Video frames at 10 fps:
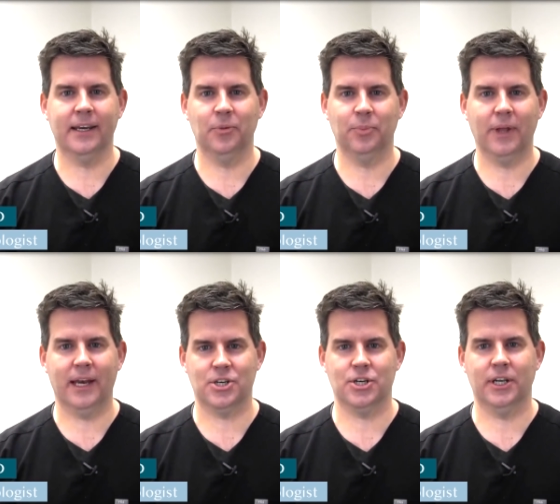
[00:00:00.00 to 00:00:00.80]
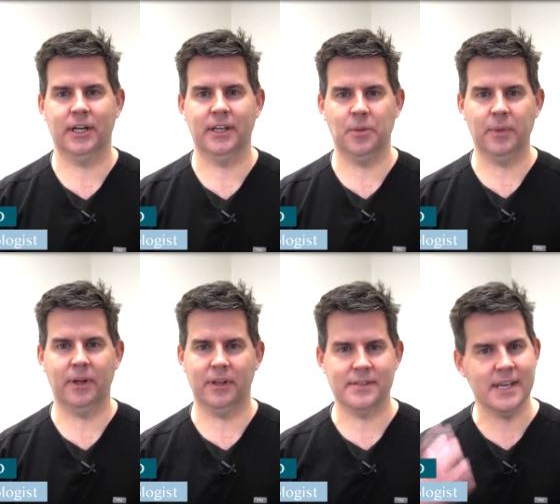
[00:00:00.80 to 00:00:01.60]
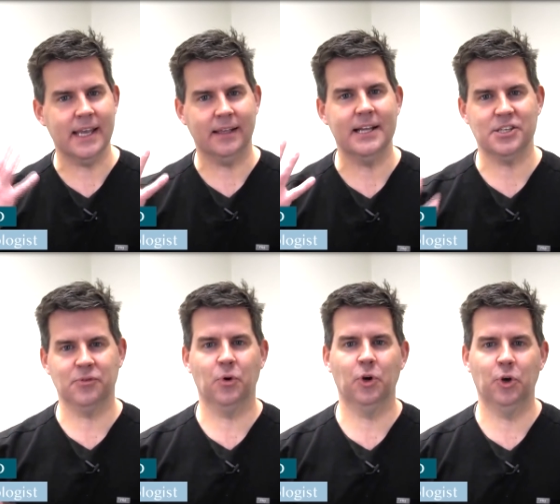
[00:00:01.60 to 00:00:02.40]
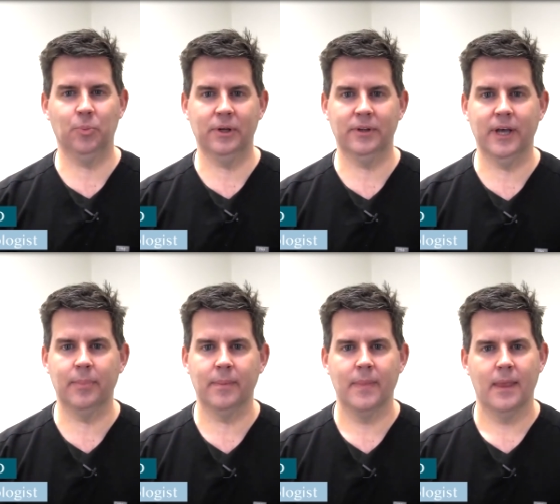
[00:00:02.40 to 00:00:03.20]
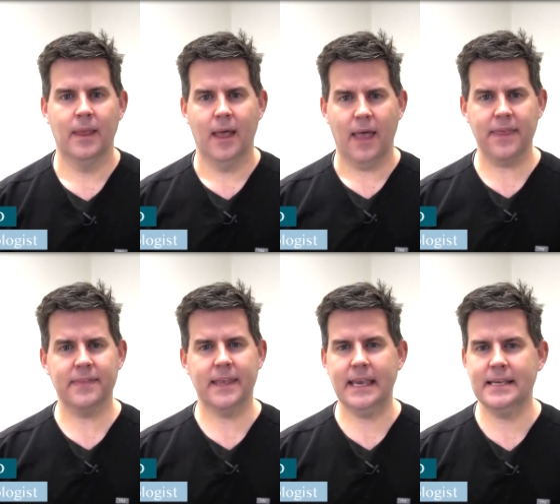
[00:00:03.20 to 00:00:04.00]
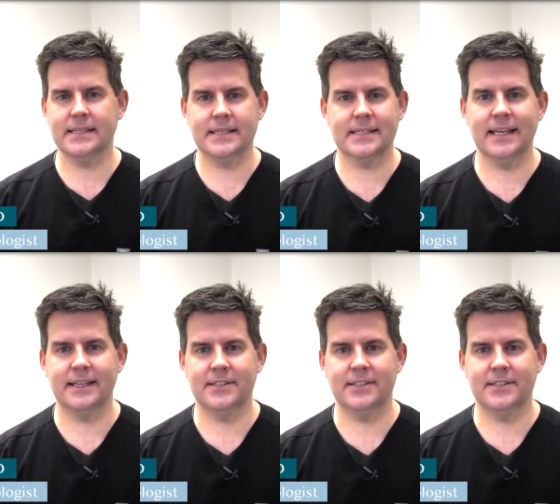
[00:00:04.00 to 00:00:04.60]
complexion in the middle of the day, lots of oil buildup. I think the easiest thing to